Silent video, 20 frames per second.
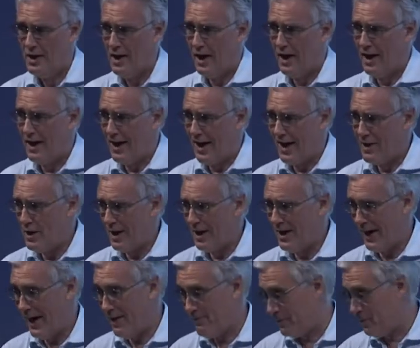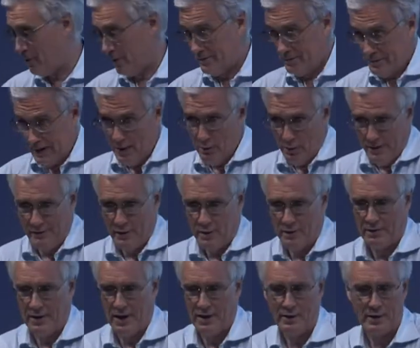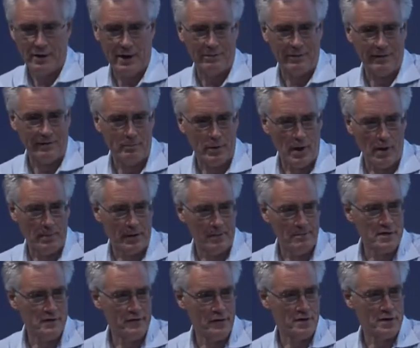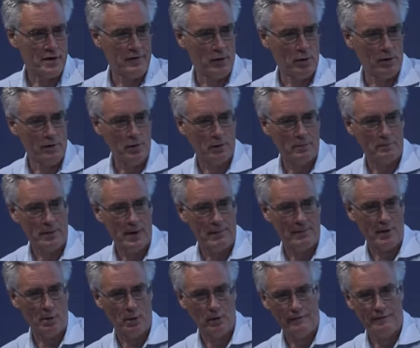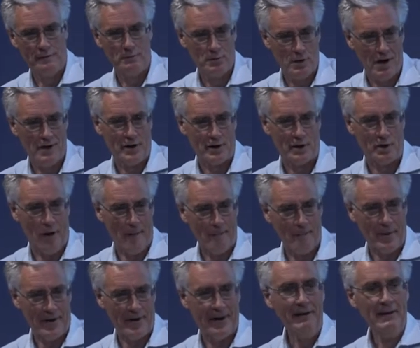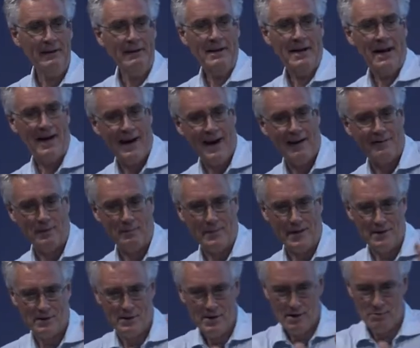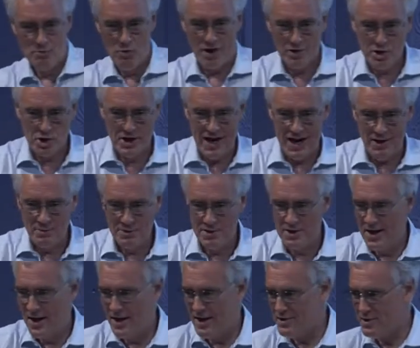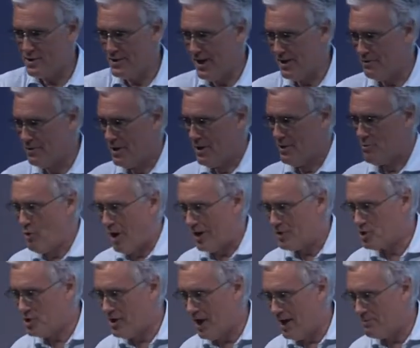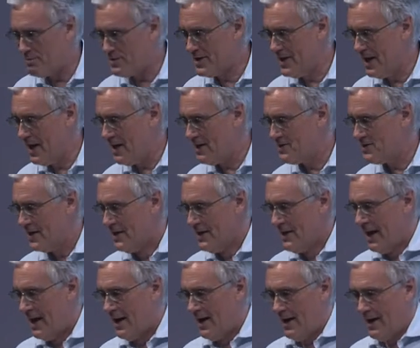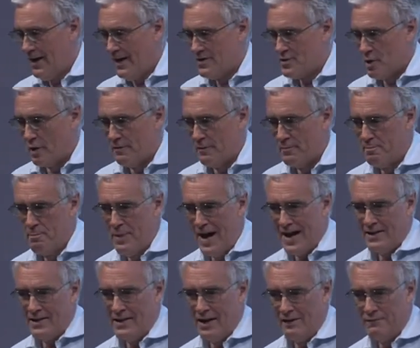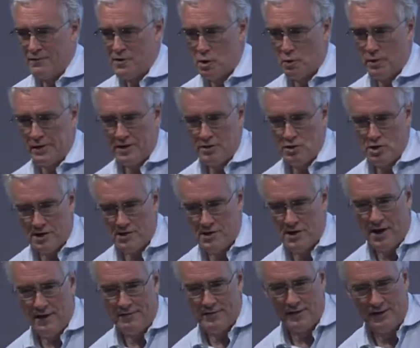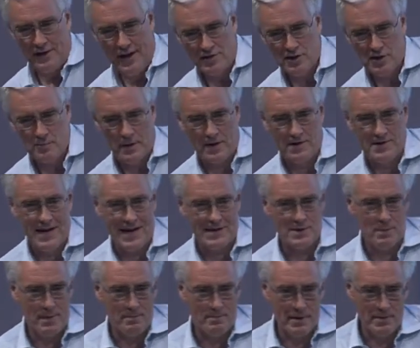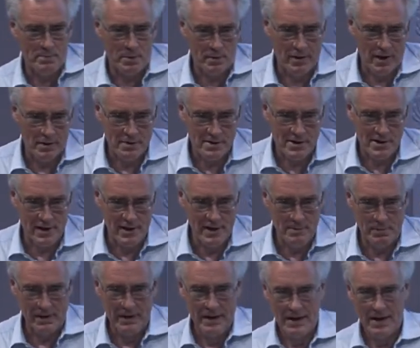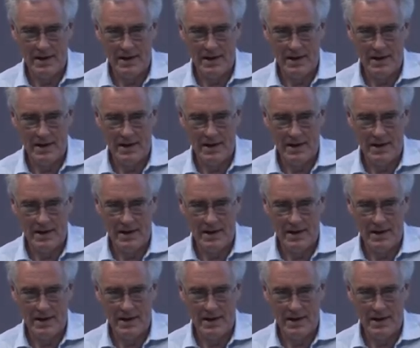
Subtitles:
I have got, however, a couple of problems. First of all, you're probably all rather grumpy, having been rushed downstairs and then rushed upstairs. It's often bad enough talking just after lunch, because that's when people go to sleep.